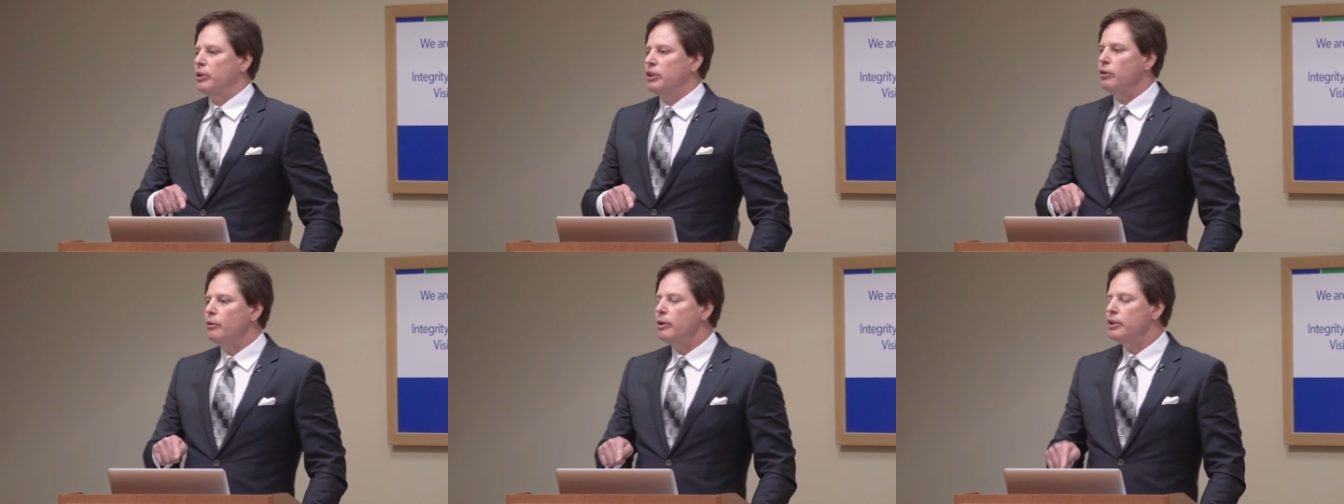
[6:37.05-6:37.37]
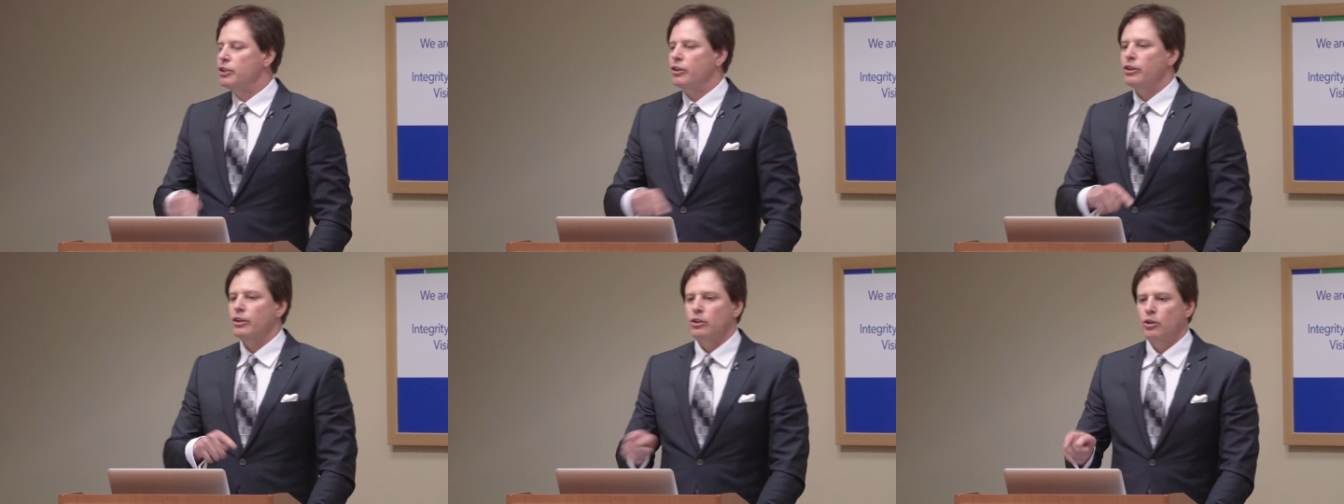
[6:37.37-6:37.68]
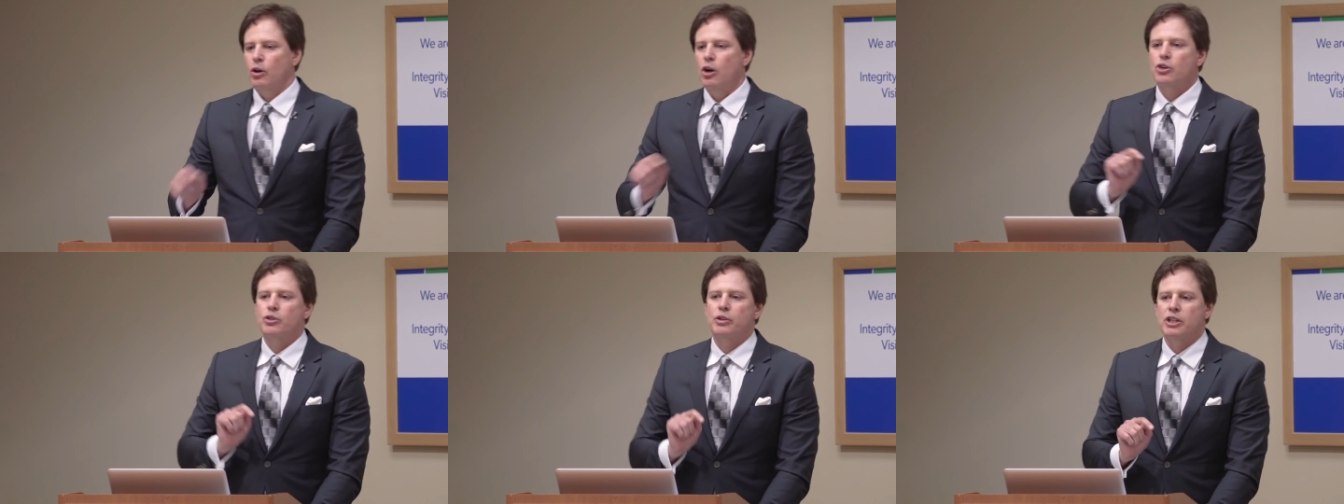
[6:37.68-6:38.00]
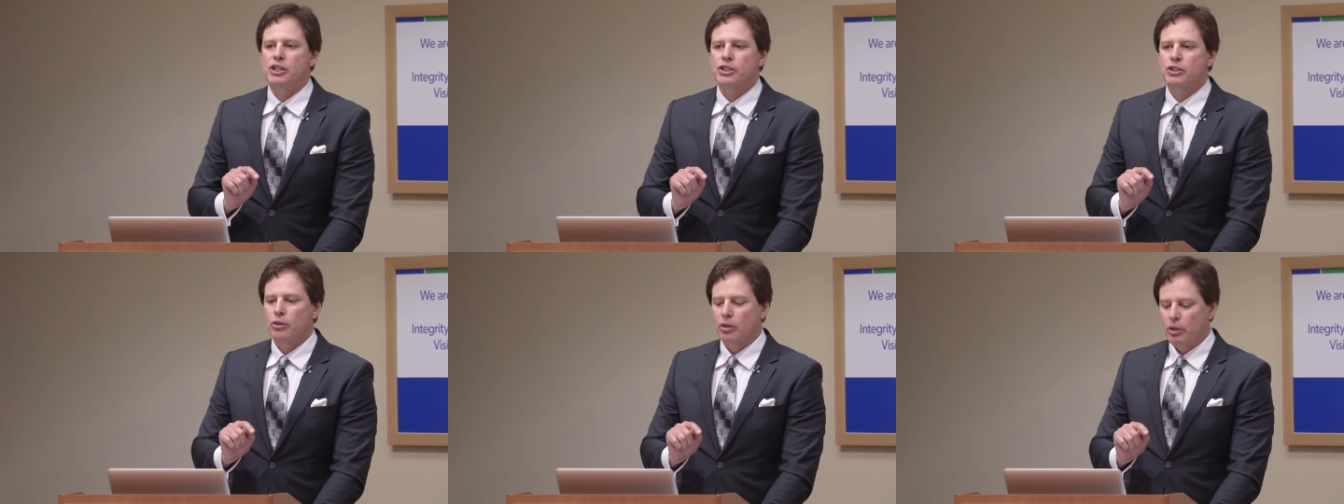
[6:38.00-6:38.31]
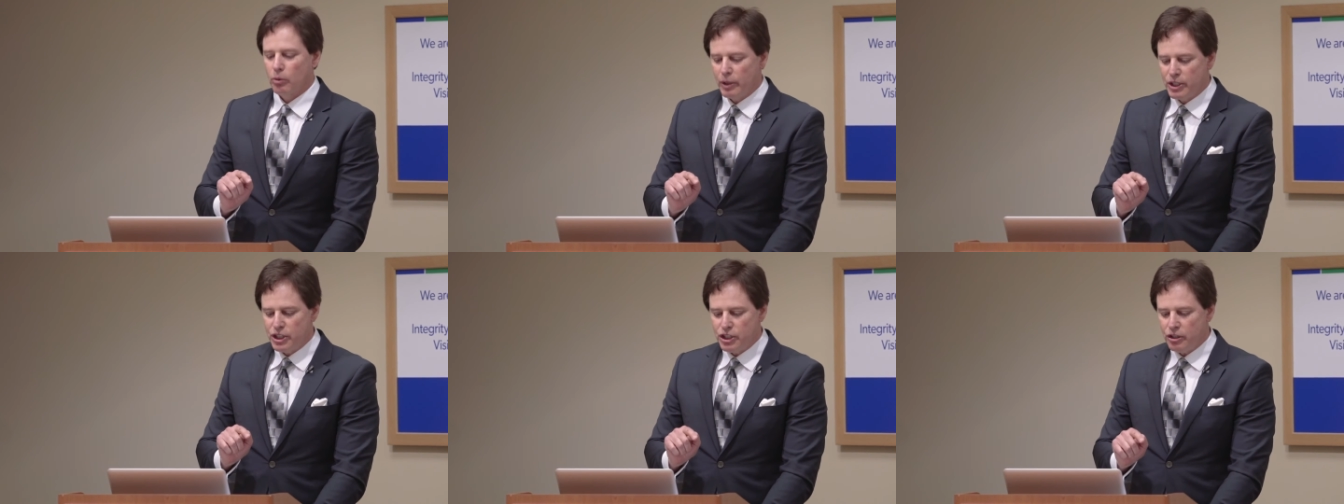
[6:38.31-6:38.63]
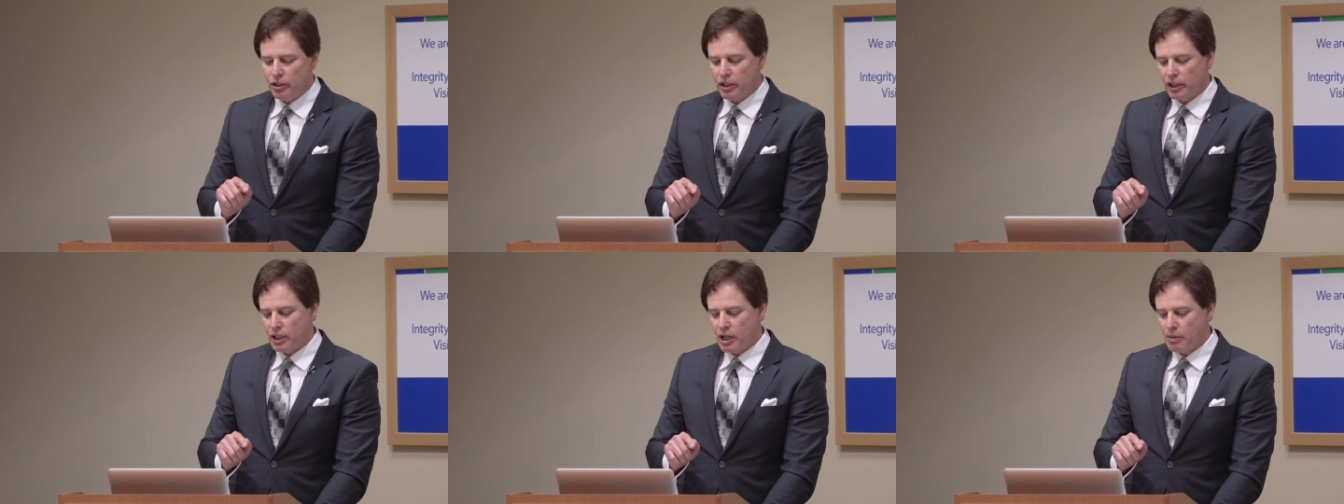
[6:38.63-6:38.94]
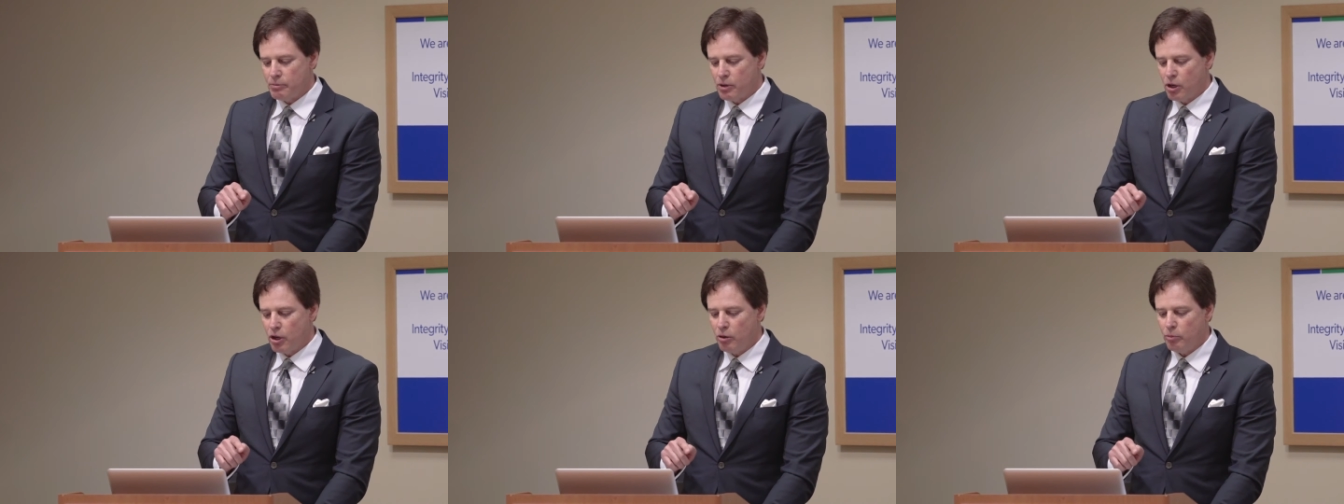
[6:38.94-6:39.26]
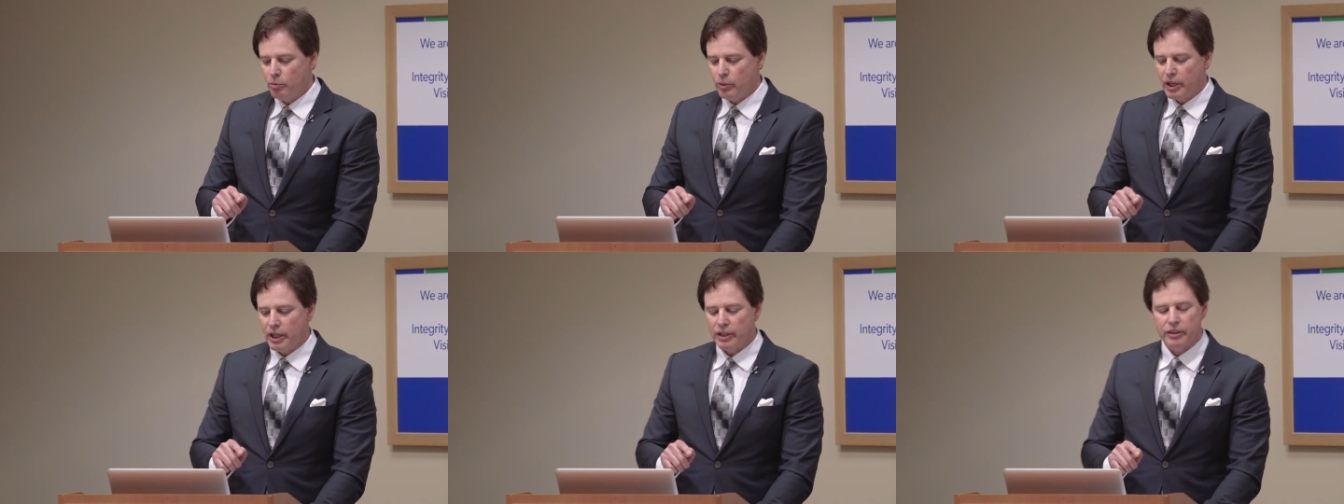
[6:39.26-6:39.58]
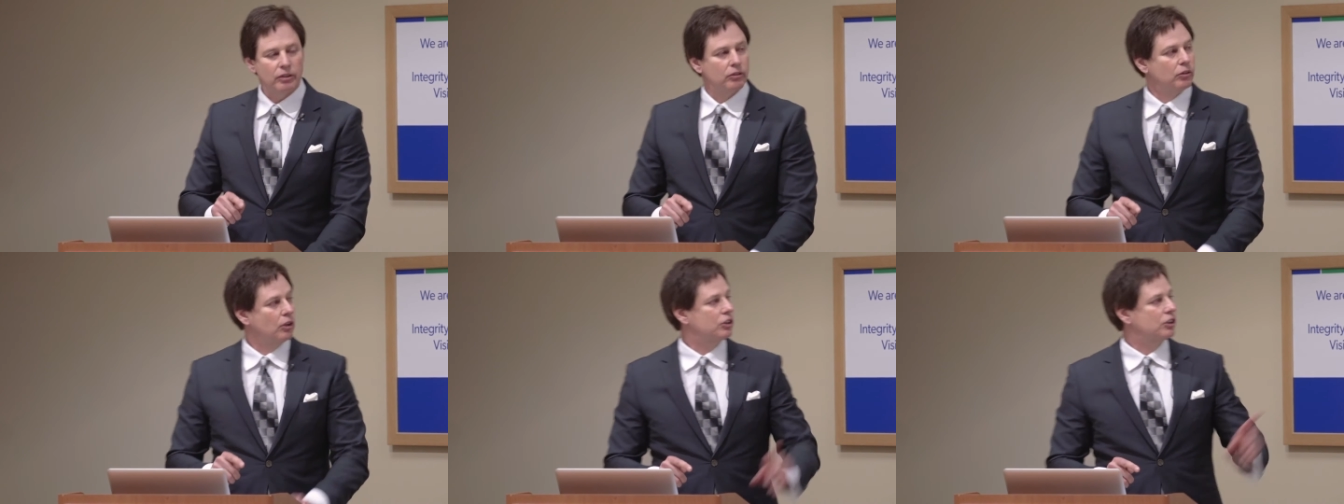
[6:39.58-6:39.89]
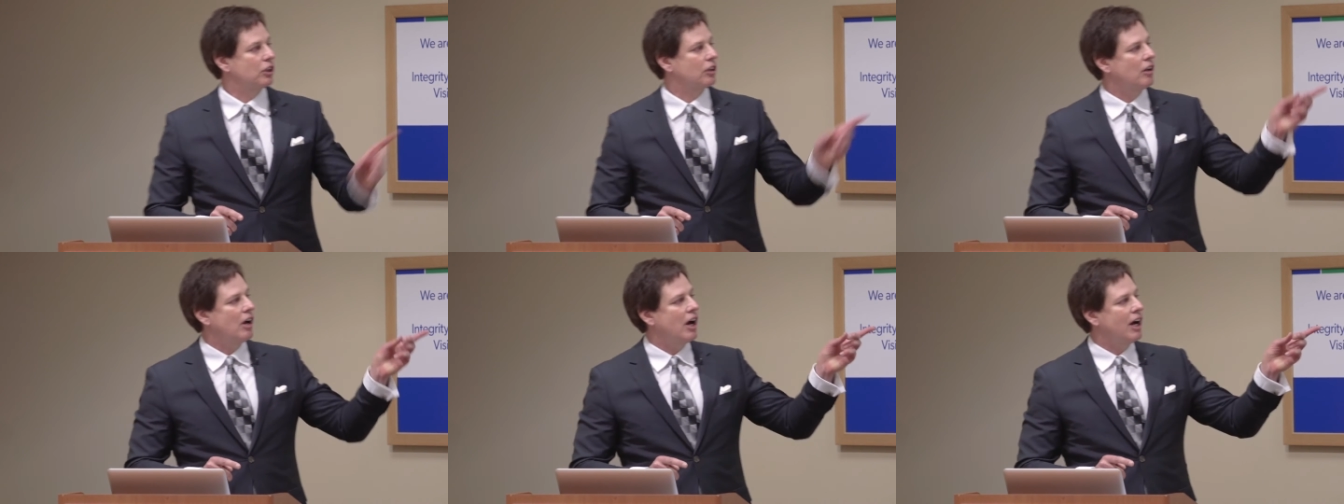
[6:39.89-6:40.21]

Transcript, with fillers: when you went to the grocery store, what you could come home with looked